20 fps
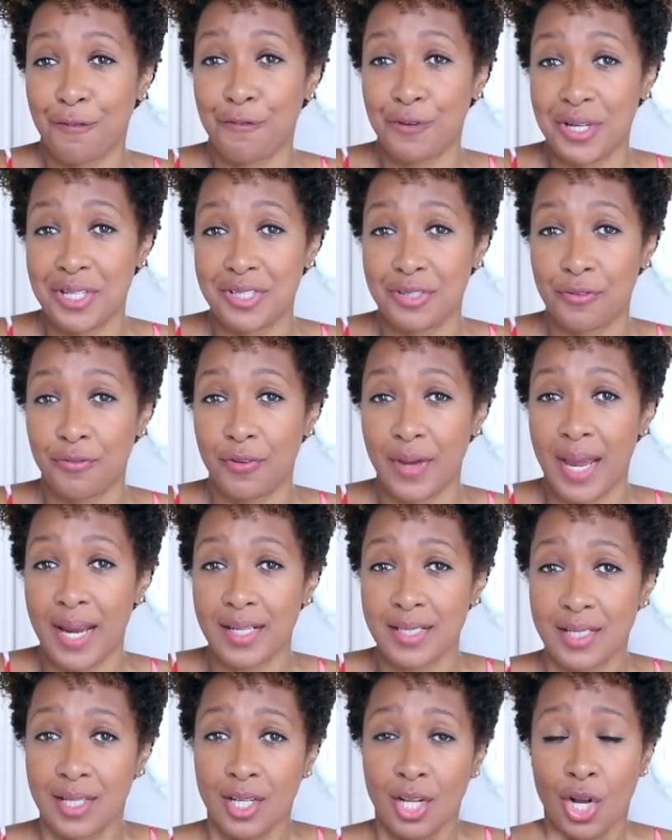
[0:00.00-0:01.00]
front
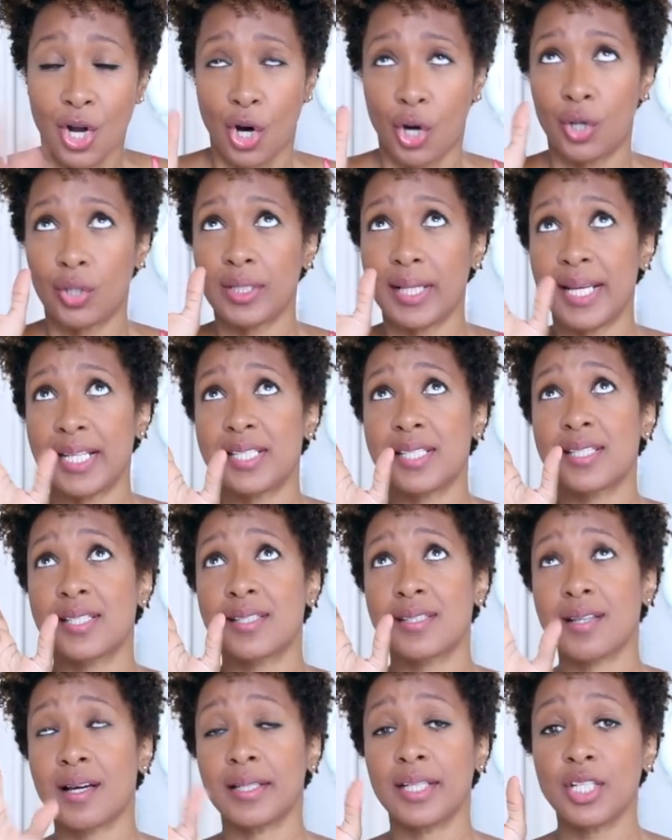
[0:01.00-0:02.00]
effect on a
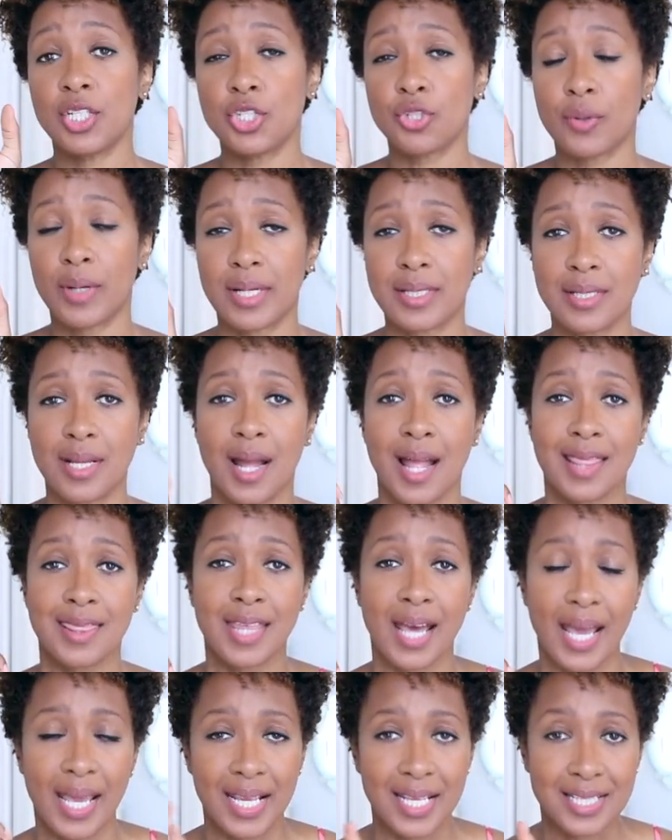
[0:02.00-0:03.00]
stunning dress
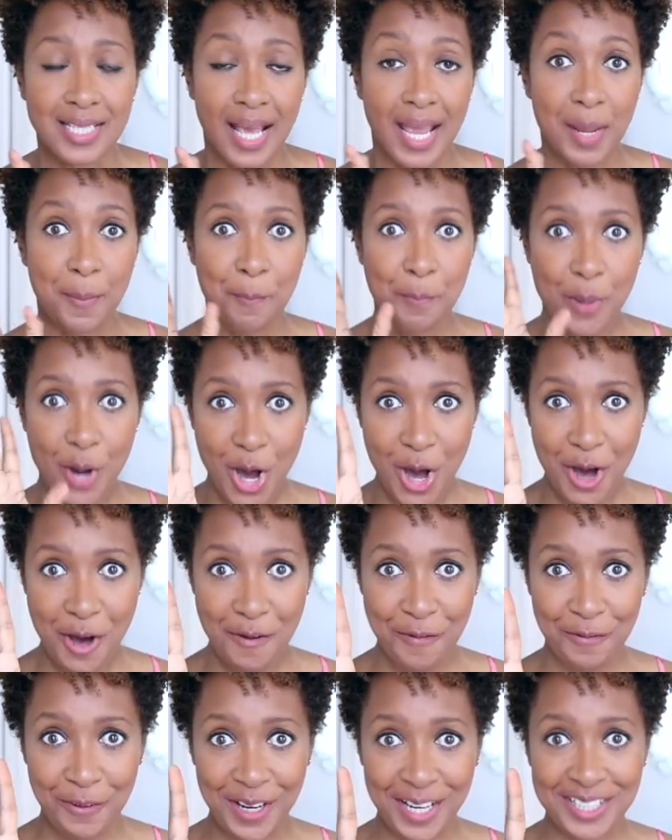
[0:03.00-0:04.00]
that is a
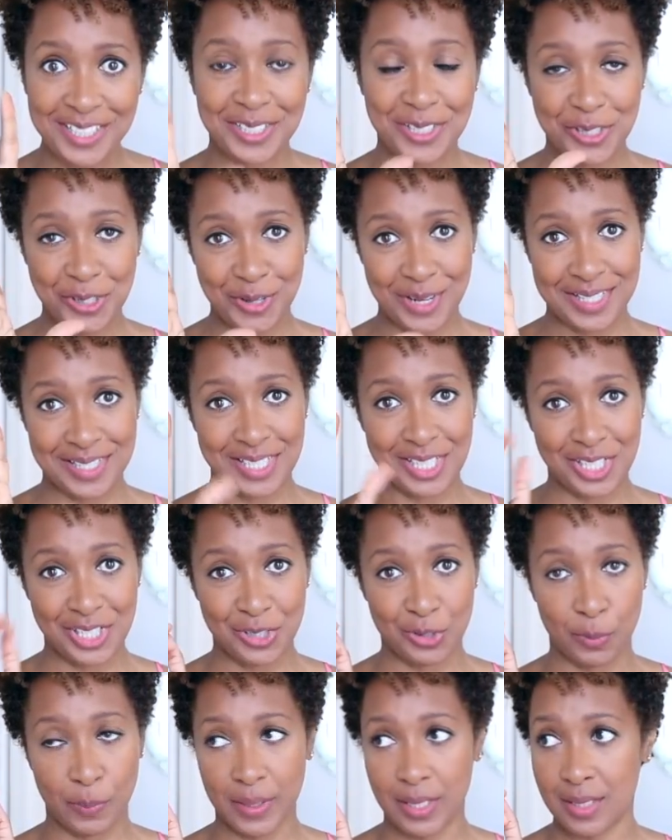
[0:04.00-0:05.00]
perfect
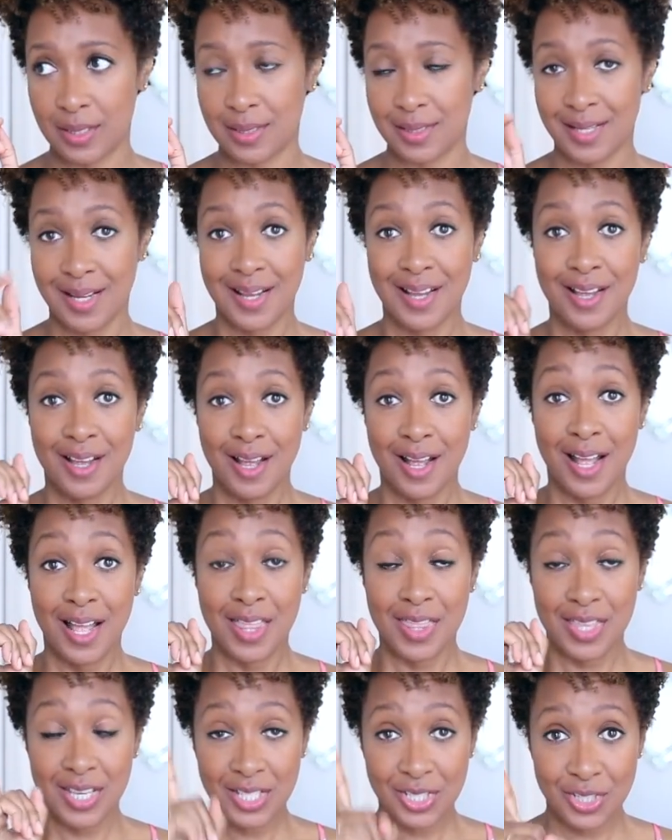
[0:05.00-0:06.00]
transitional piece
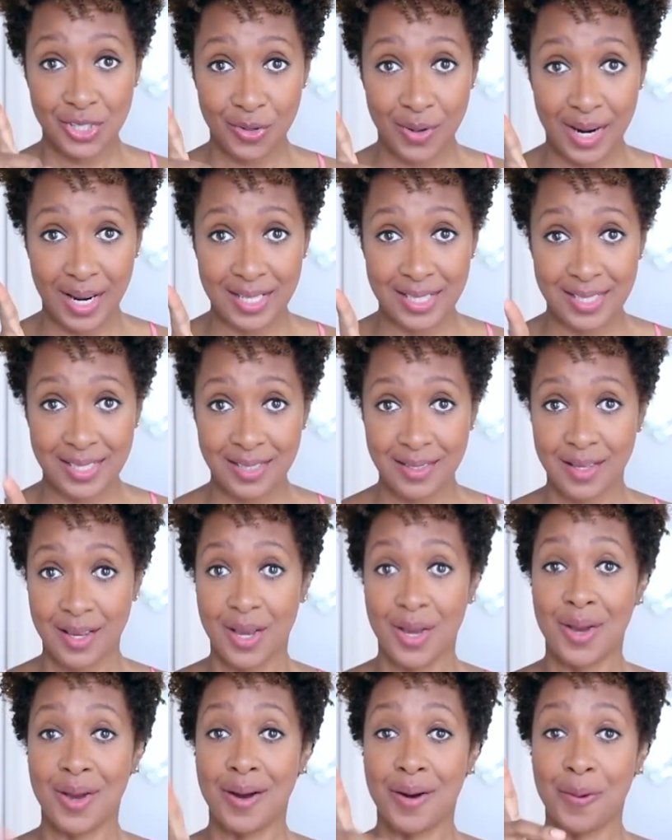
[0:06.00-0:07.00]
this dress,
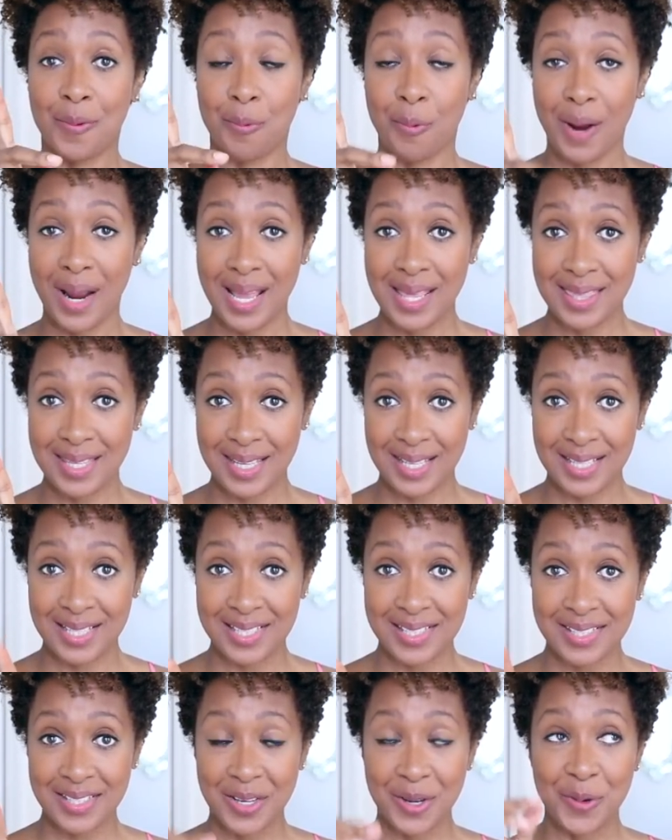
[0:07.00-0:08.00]
wear
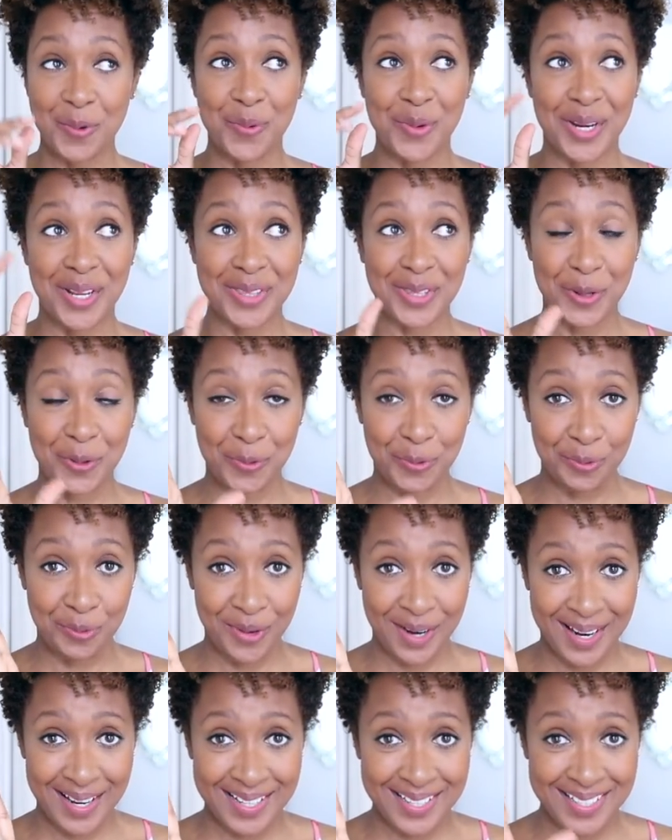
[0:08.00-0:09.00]
this with
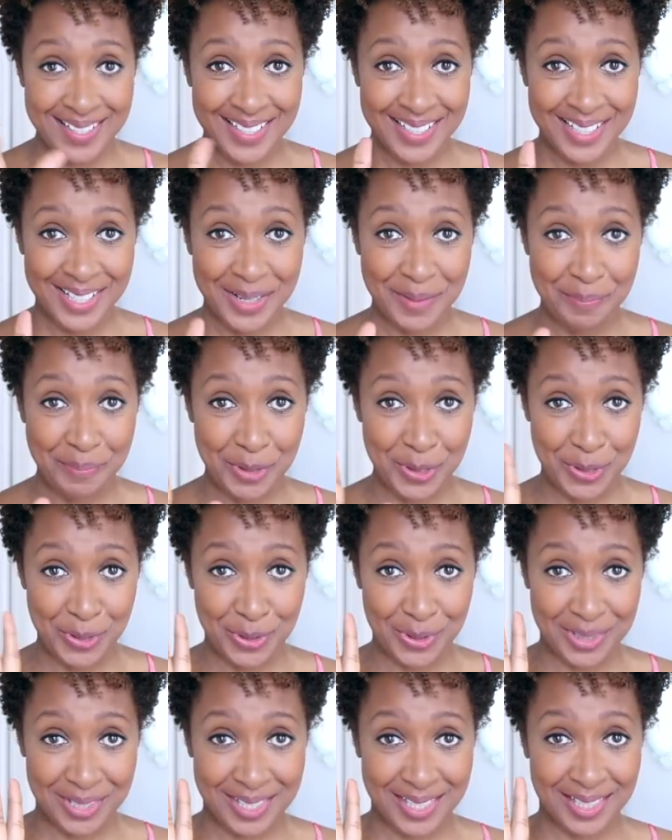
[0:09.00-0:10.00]
red
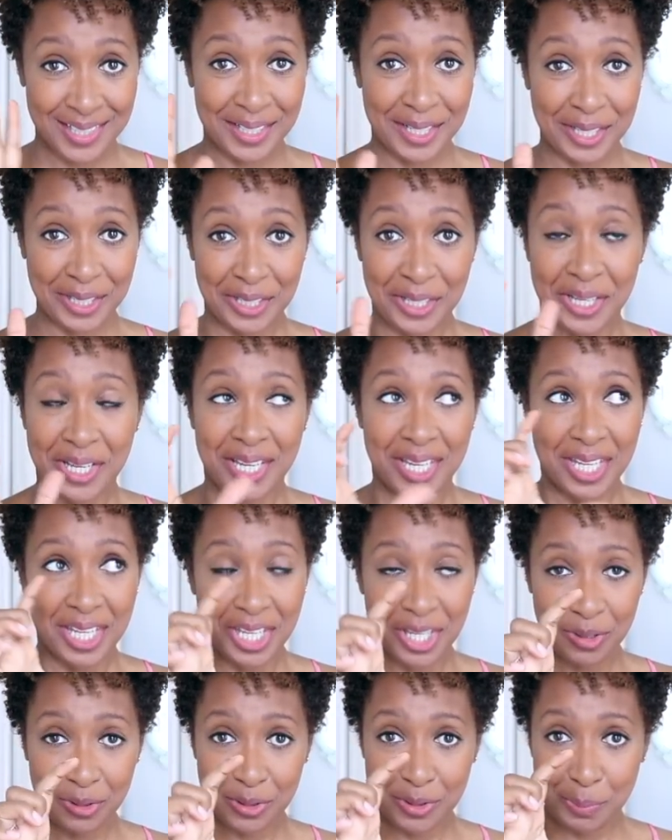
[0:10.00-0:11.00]
boots, like
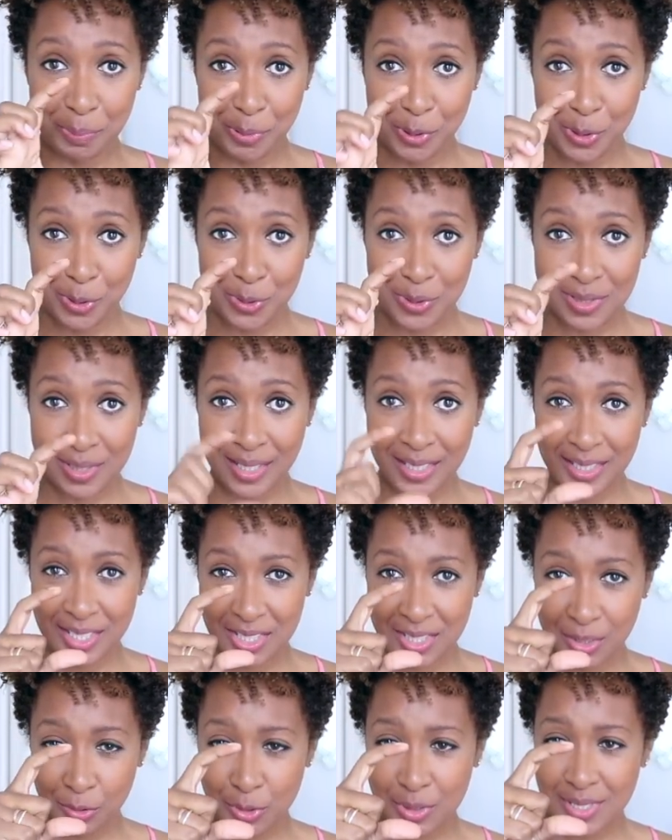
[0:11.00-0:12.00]
heeled boots, like
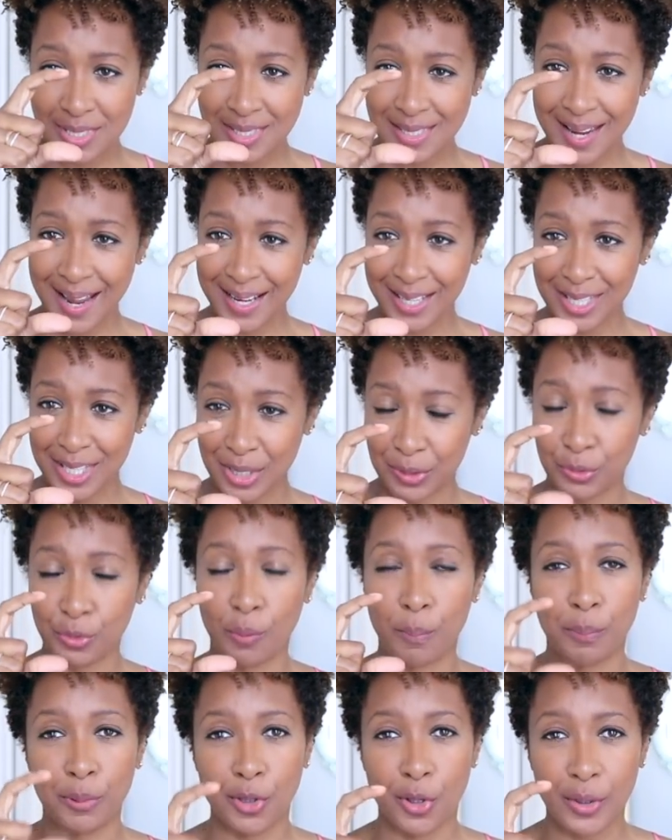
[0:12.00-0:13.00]
this little stack heel
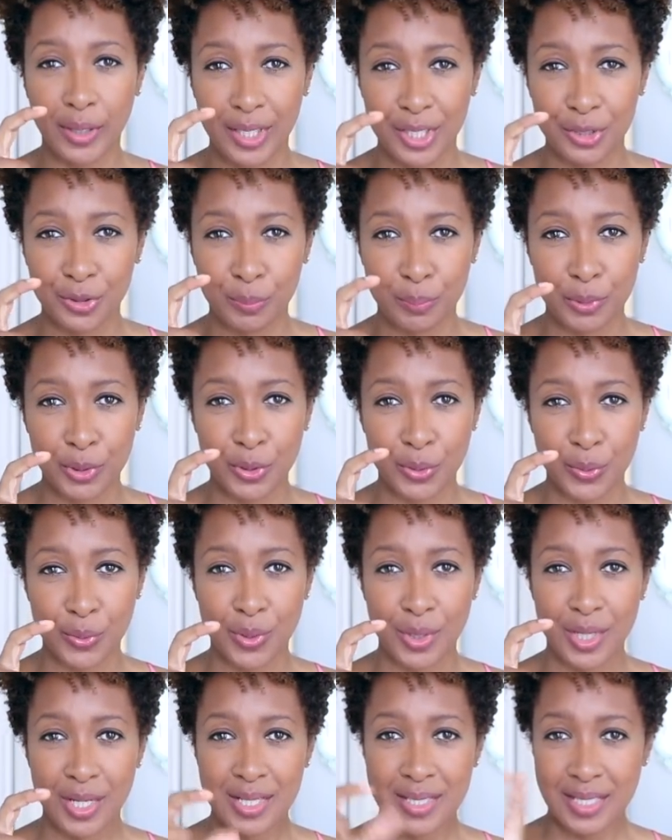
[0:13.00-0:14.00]
or block heel
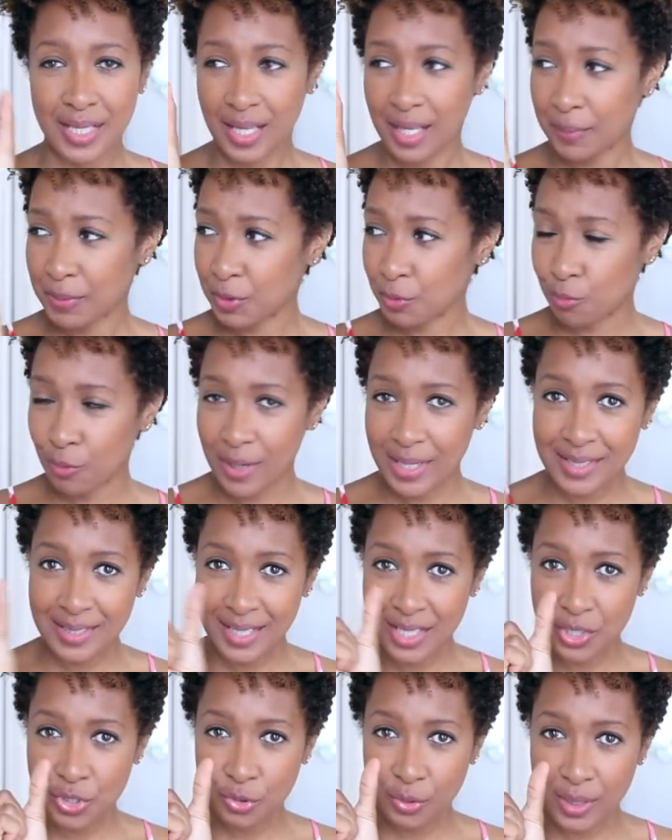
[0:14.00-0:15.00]
boot. Take up the red in
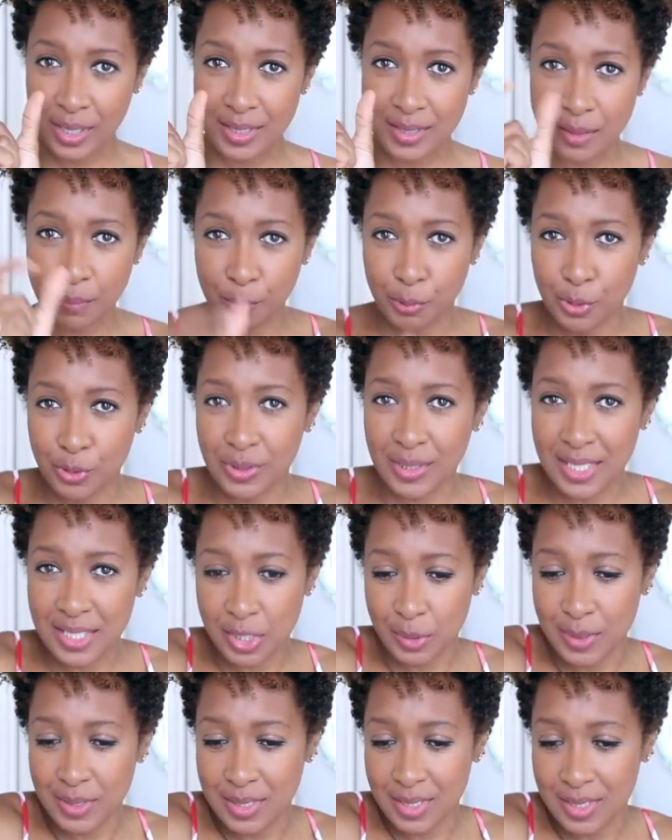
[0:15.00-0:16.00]
that dress and put that
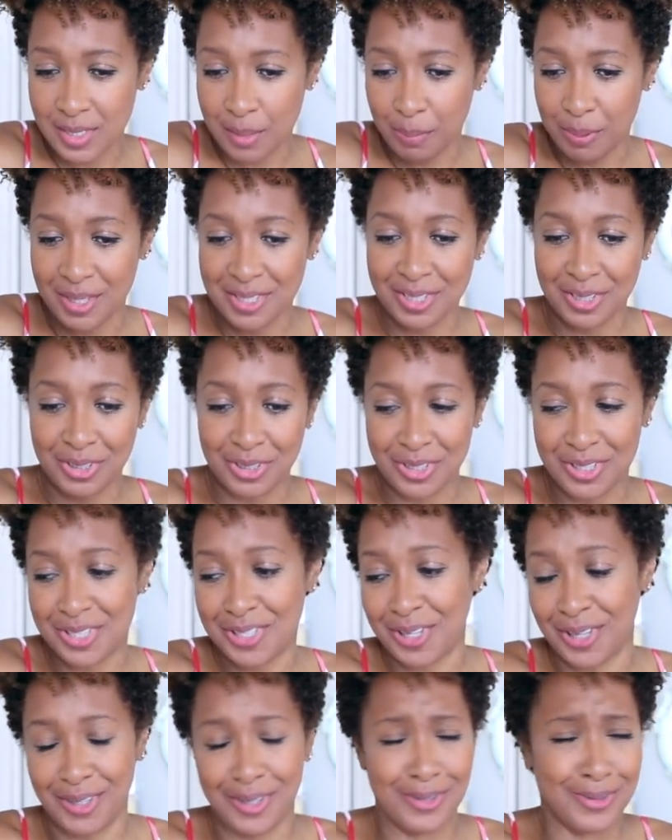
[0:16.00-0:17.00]
so it disappears under the skirt.